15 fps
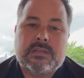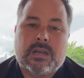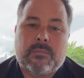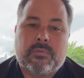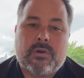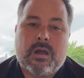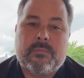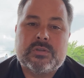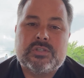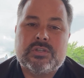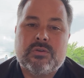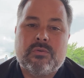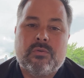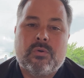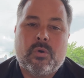And I promise
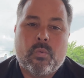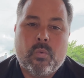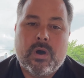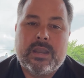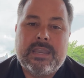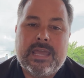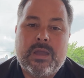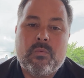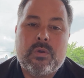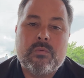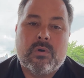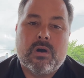you, one day we will